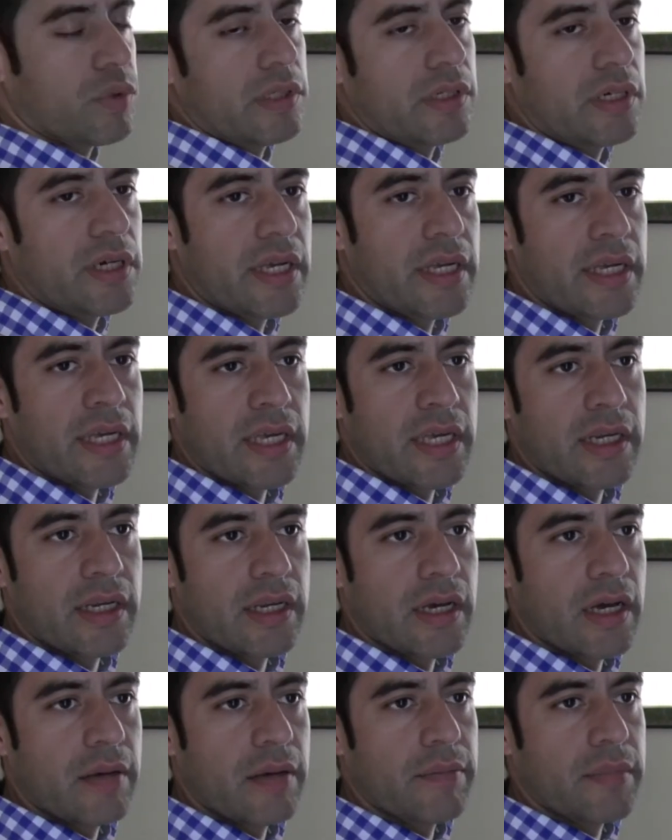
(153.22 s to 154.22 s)
would look
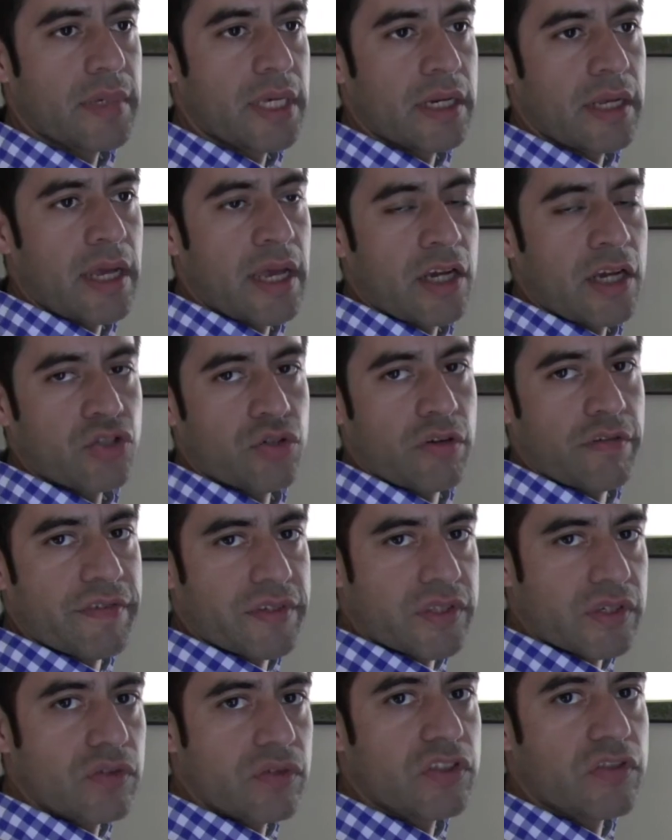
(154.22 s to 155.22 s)
in an actual
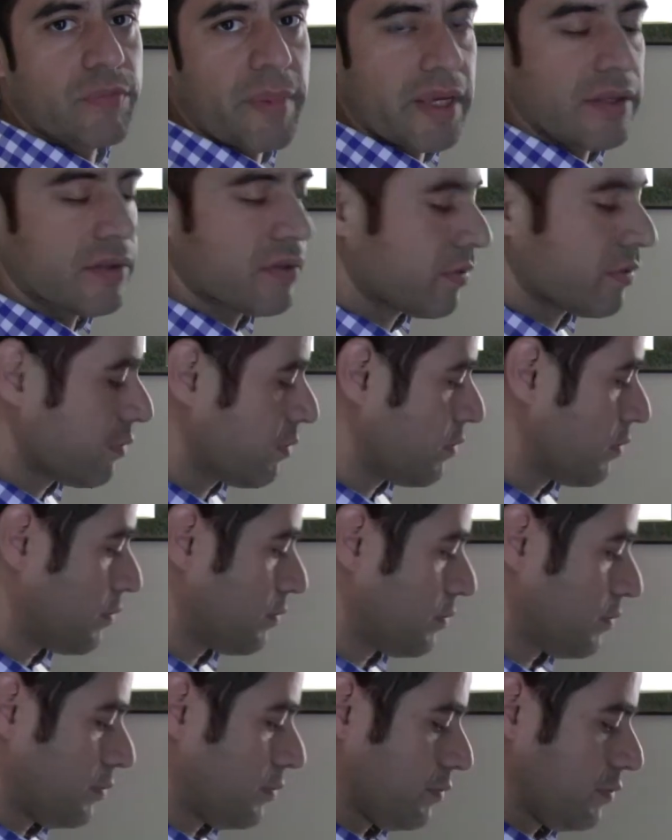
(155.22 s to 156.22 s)
physical space.
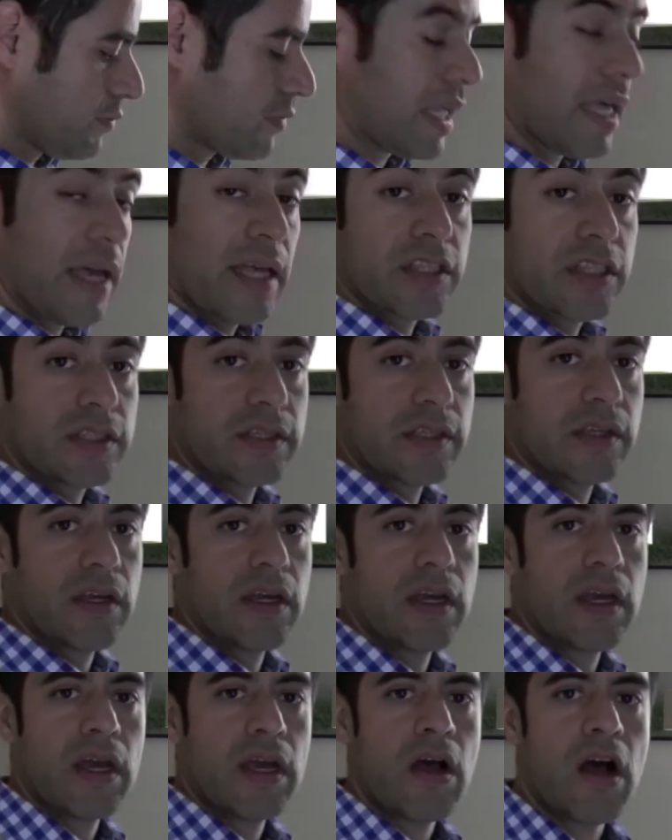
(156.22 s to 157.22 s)
That's
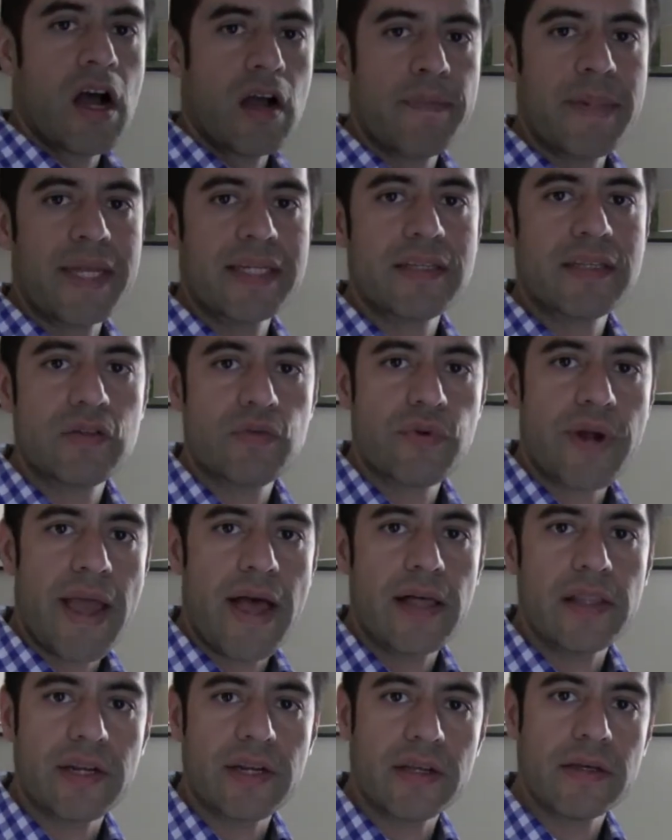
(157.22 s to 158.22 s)
augmented
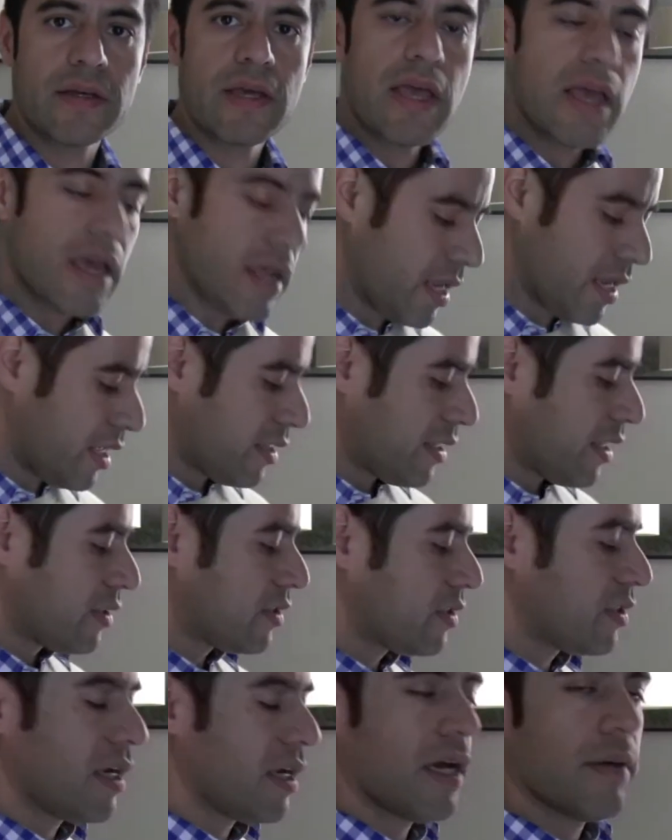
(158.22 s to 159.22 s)
reality. And again,
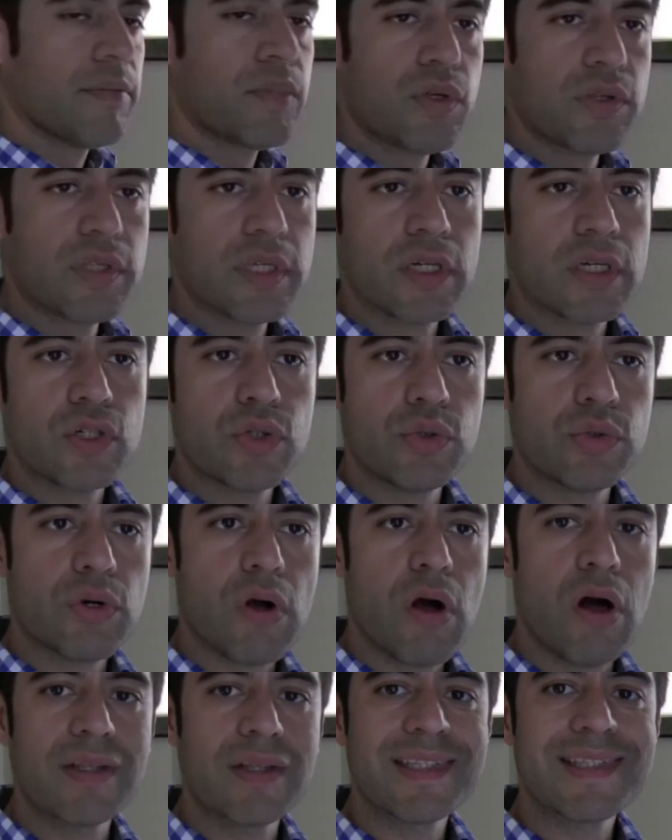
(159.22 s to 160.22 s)
that's using a tool
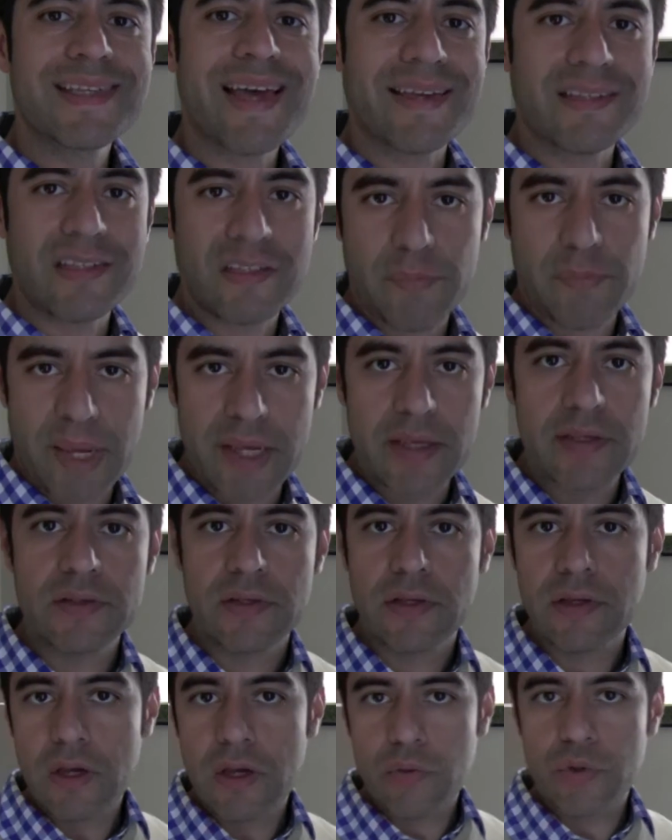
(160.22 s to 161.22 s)
called
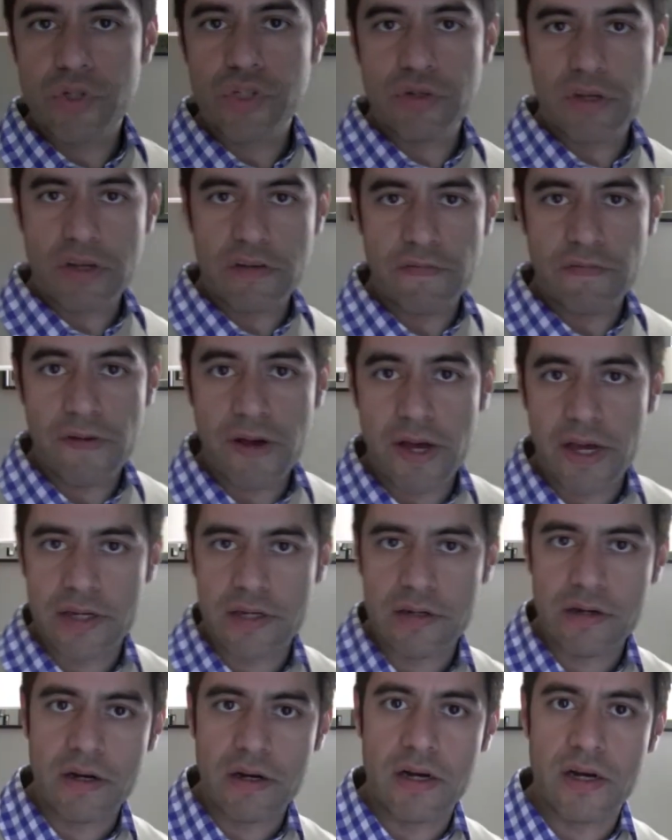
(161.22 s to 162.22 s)
SightSpace, which you can
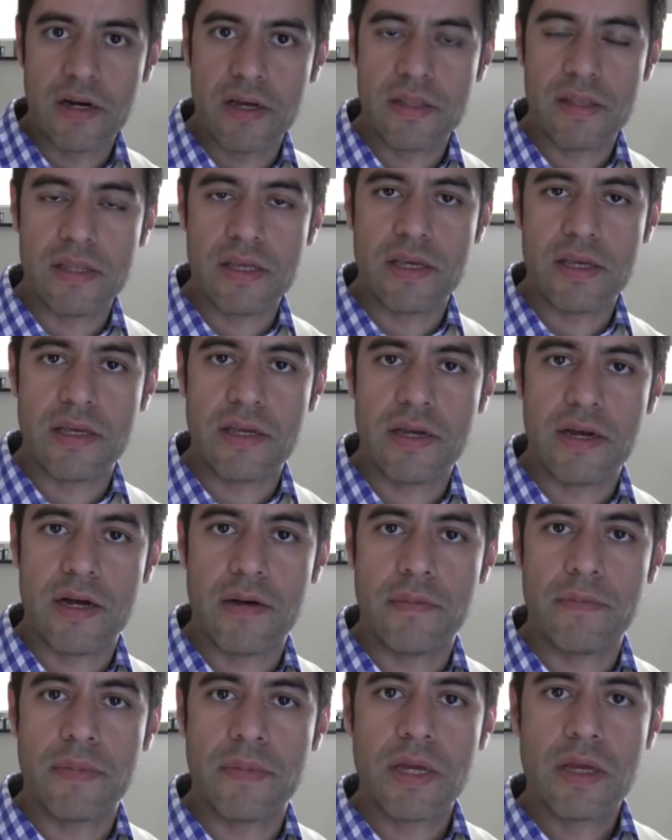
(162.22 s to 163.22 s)
find on the
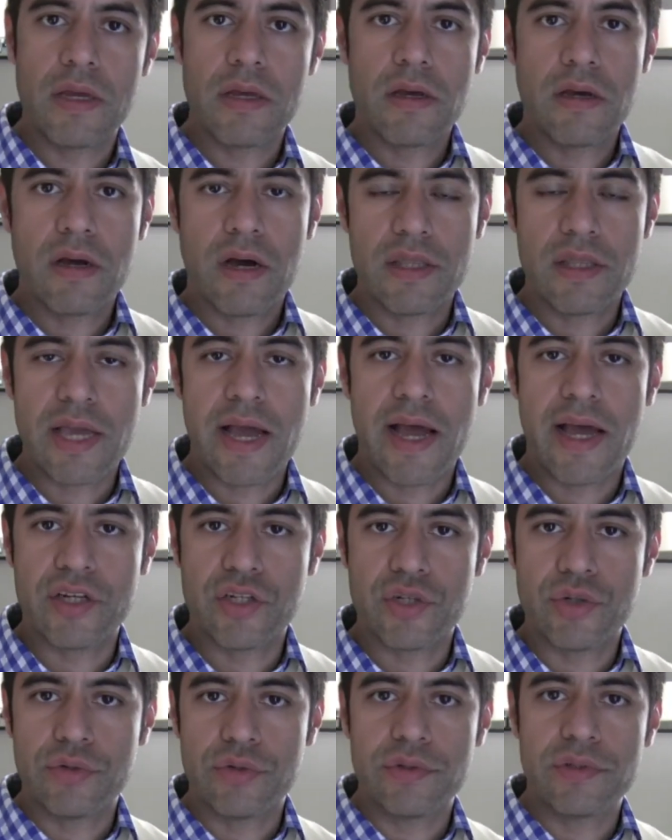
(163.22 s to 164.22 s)

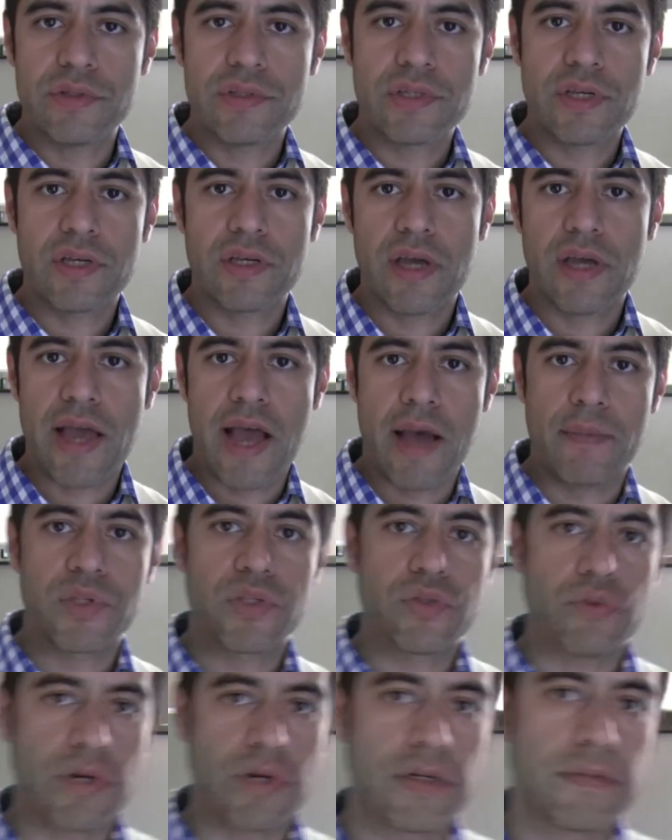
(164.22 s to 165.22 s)
iTunes App
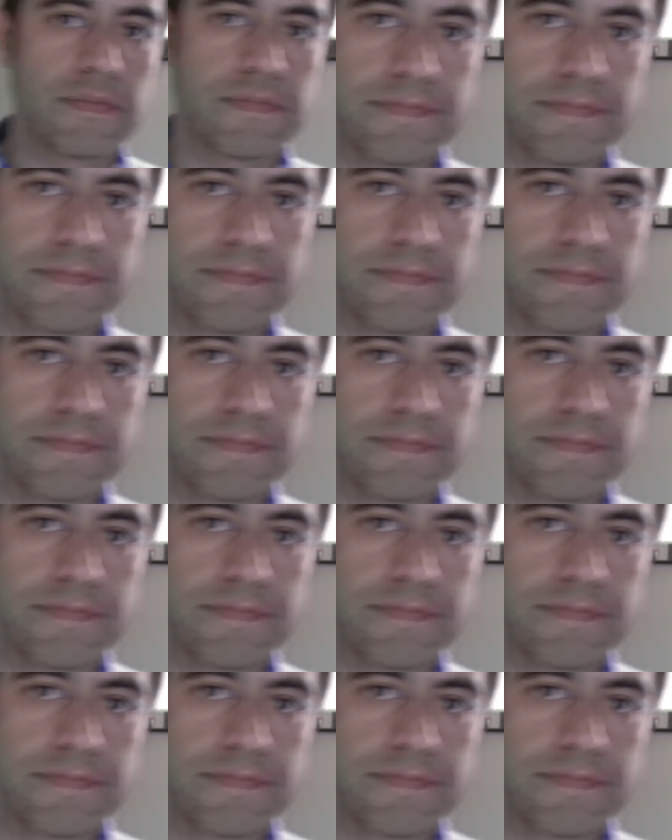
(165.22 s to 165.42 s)
Store.